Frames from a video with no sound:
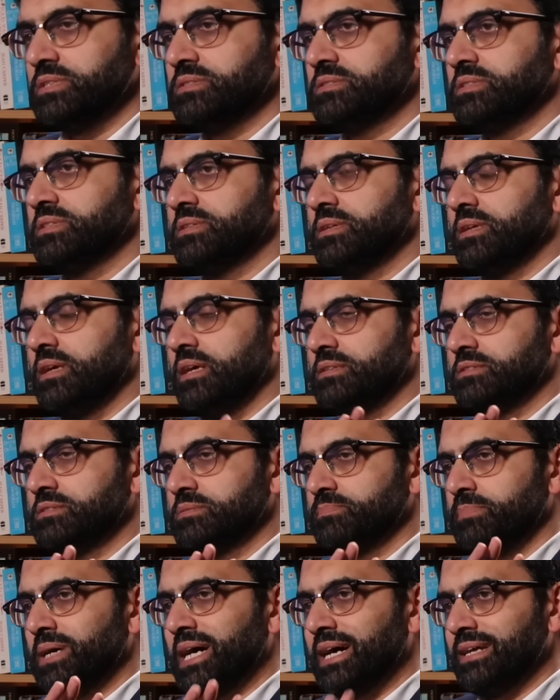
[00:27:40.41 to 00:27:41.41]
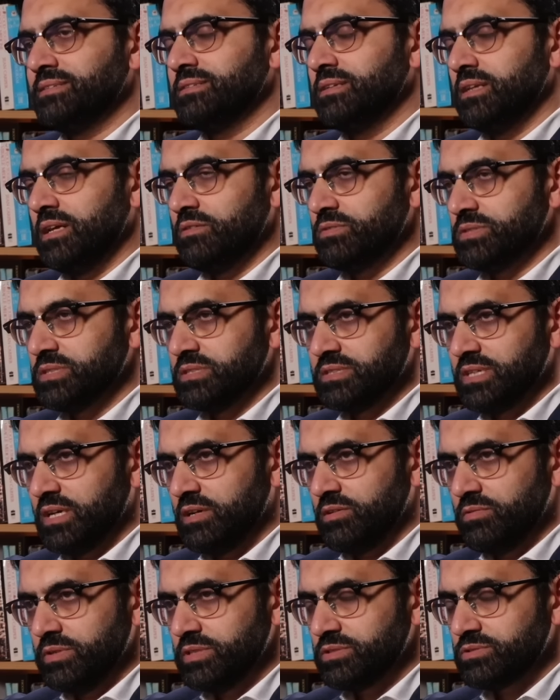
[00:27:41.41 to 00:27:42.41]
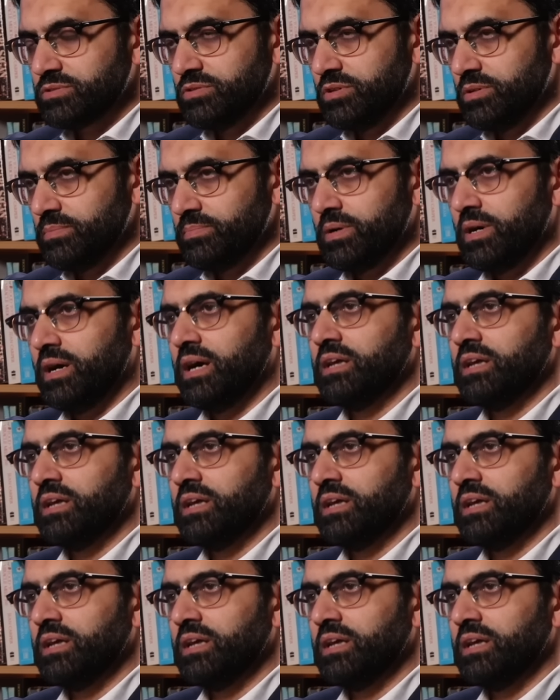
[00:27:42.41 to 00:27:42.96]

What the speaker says: it's banned now as a terrorist group,